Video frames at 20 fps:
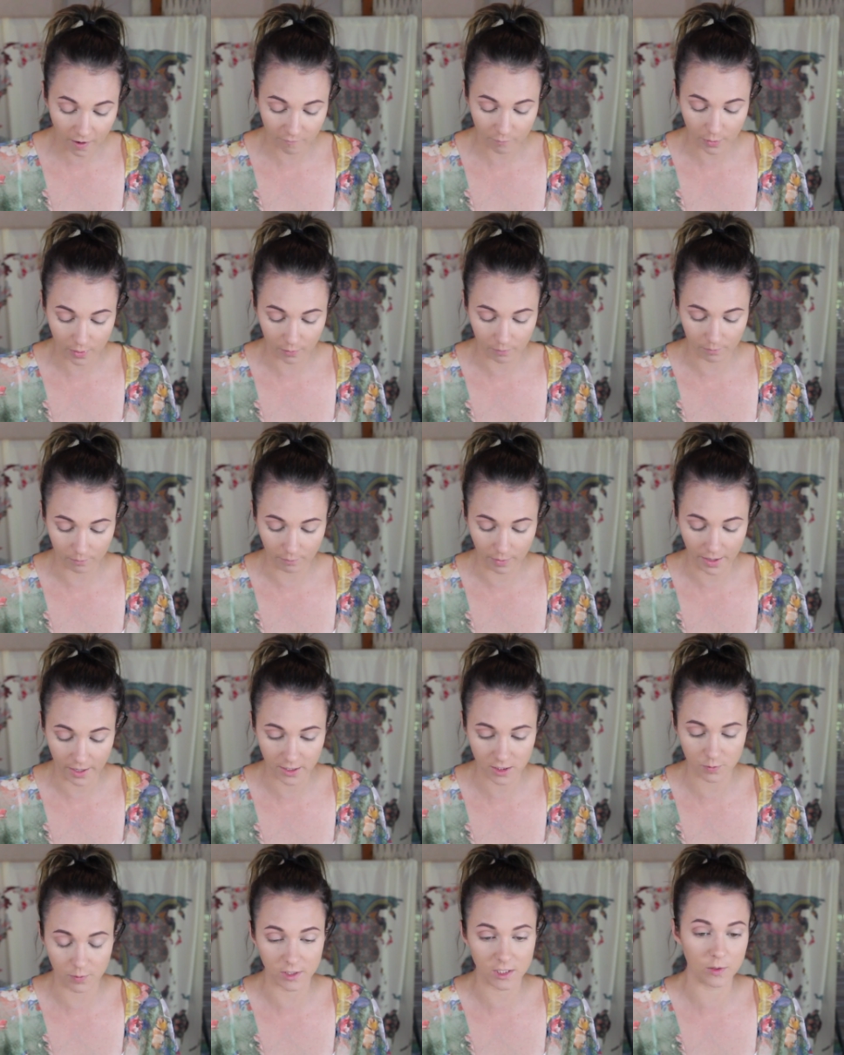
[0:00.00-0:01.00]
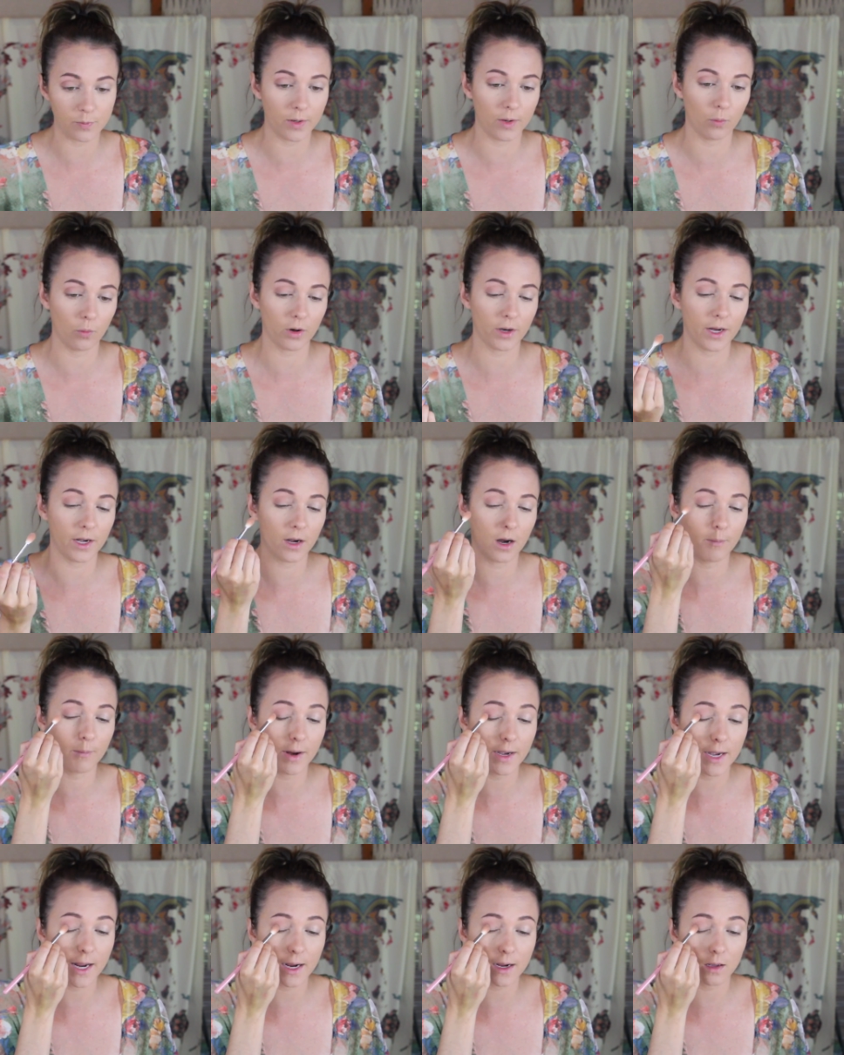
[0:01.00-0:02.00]
I've been, my husband's been working on
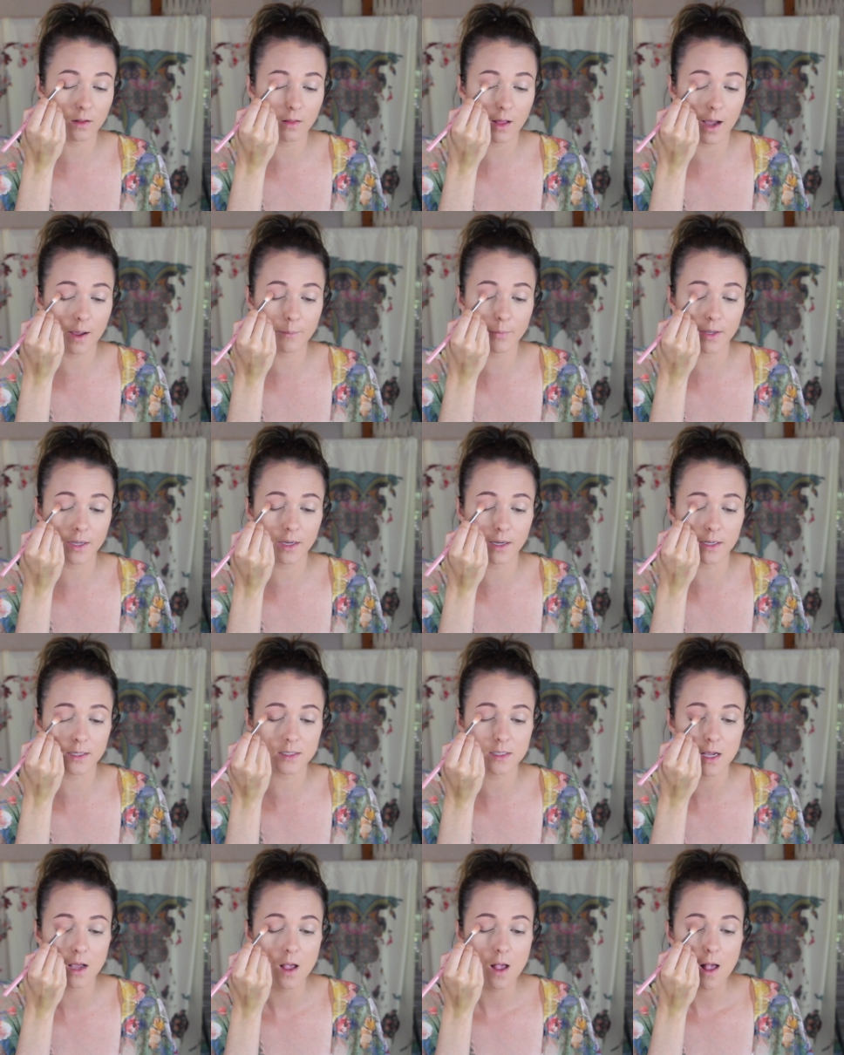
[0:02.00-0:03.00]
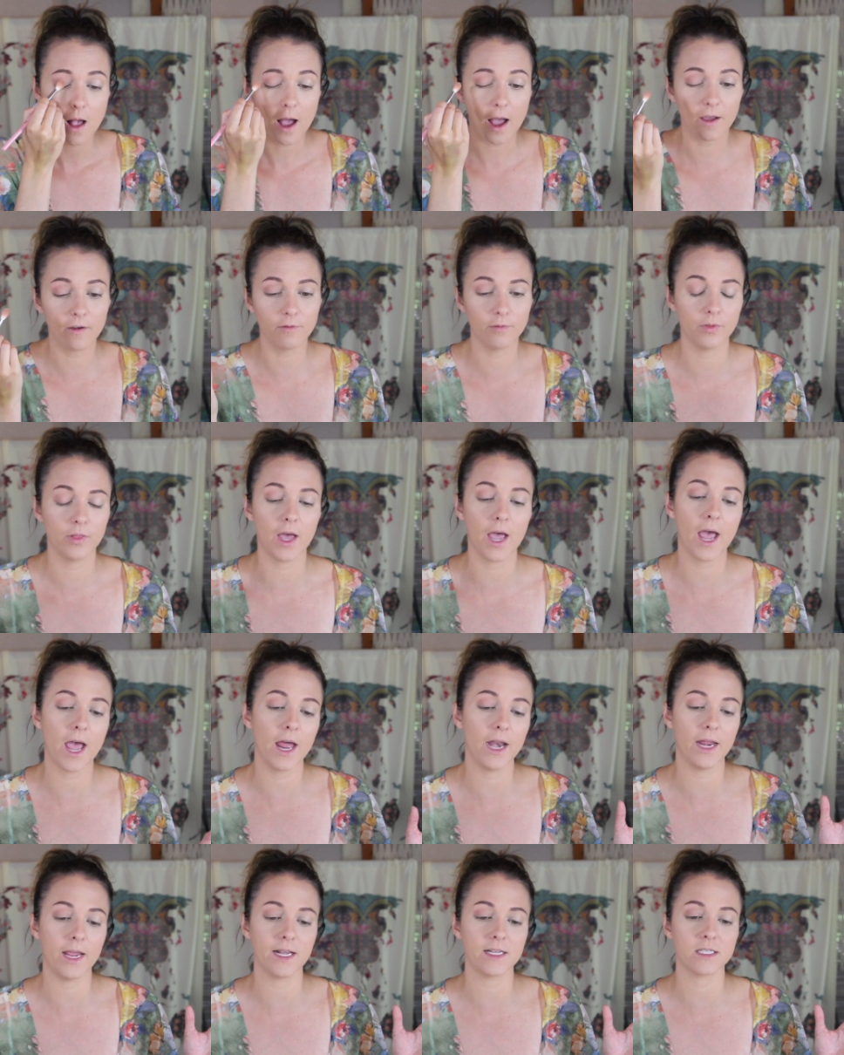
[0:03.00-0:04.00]
my neck a lot because I've the
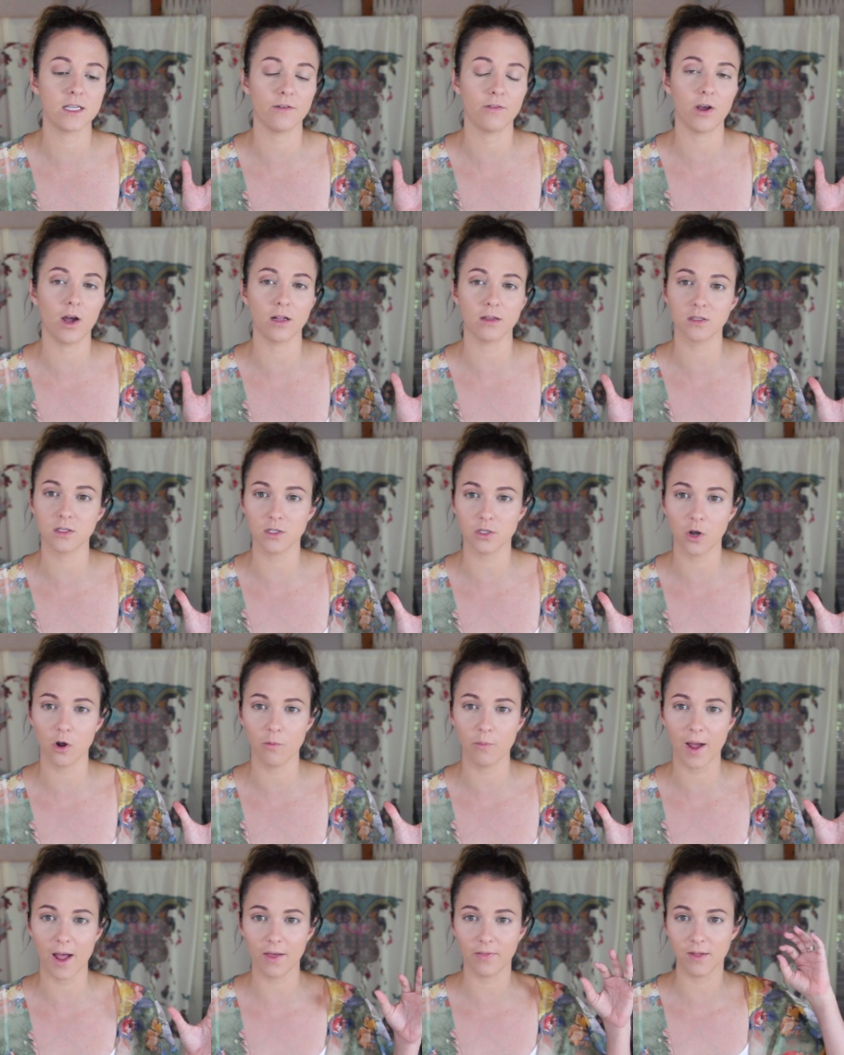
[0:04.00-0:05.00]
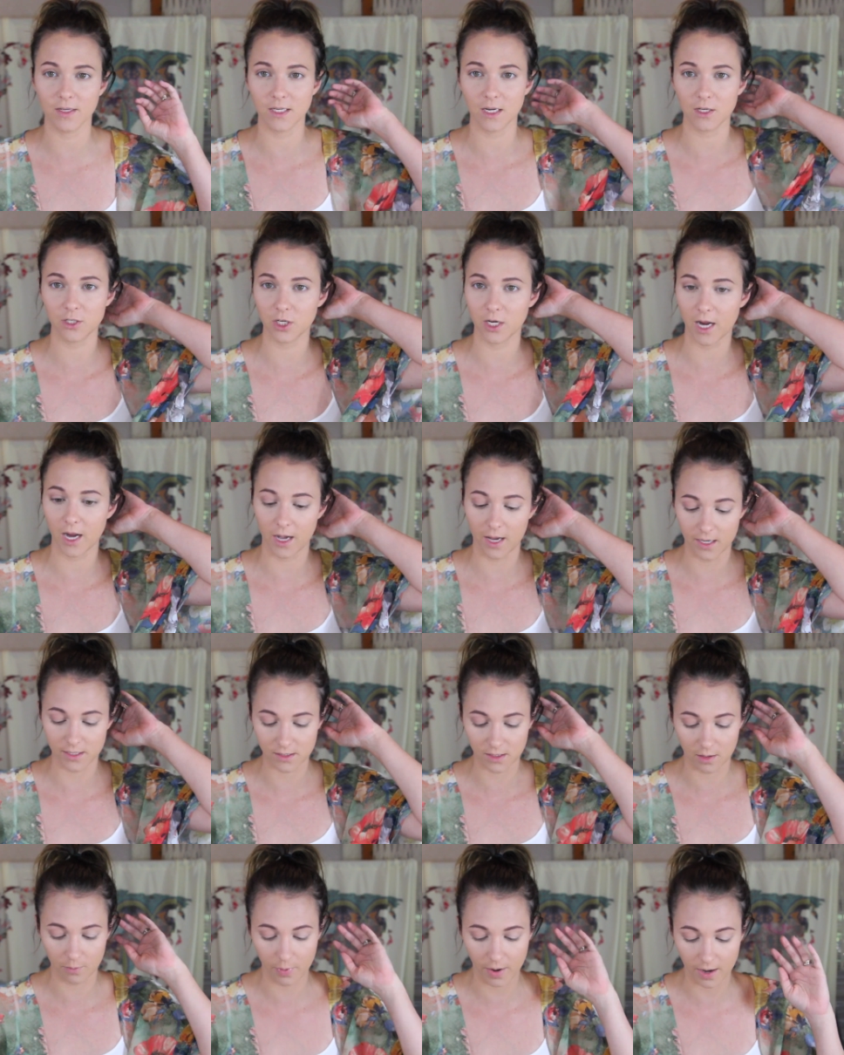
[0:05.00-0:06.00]
headaches have gotten so bad, the tension
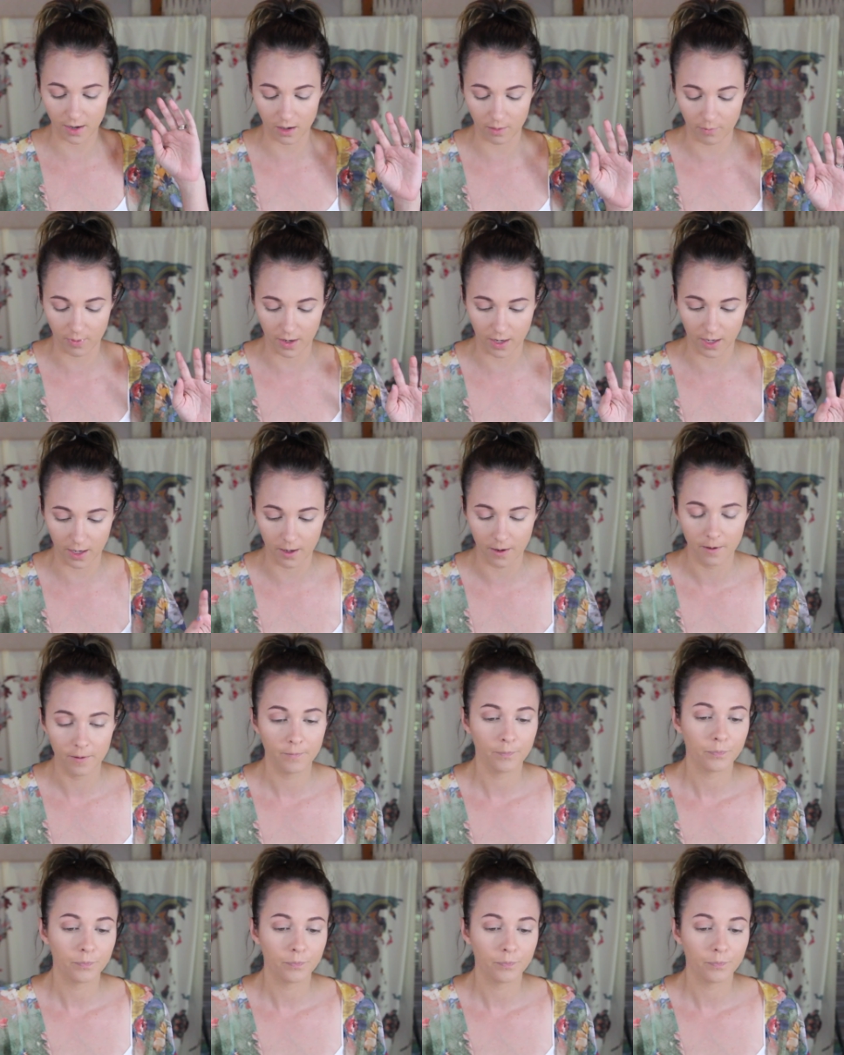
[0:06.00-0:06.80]
headaches in the back of my